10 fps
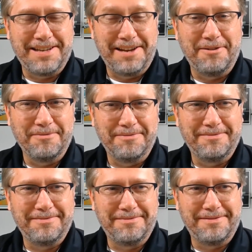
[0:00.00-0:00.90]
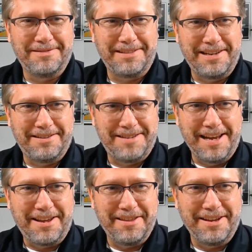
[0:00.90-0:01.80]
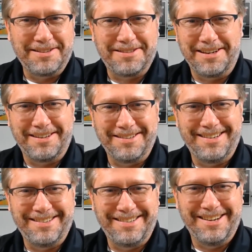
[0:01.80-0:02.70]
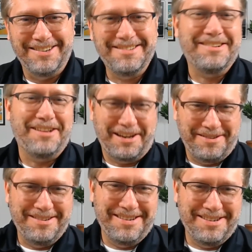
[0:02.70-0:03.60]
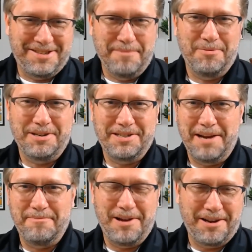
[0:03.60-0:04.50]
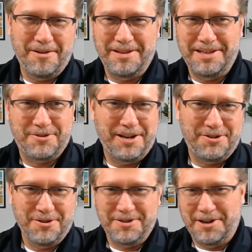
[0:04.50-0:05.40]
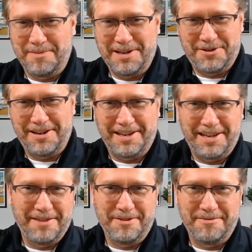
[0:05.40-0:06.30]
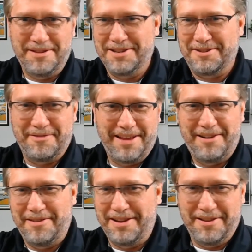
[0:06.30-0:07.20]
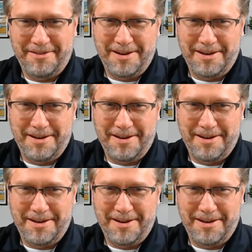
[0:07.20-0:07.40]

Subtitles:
I don't take things like simple example. I go to these trade shows and everybody's trying to give you this or that or the other.